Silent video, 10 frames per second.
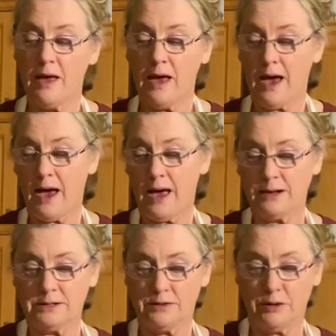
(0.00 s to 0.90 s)
And
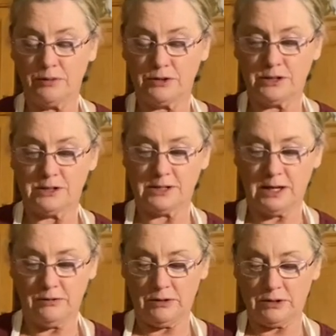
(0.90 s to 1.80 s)
you put it down
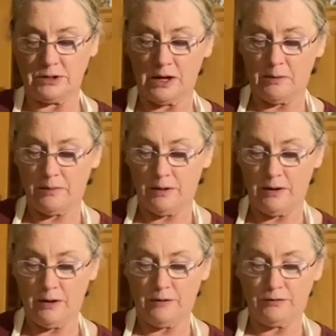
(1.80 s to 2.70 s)
on top
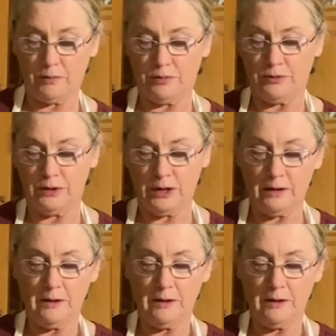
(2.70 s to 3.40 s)
of the pudding.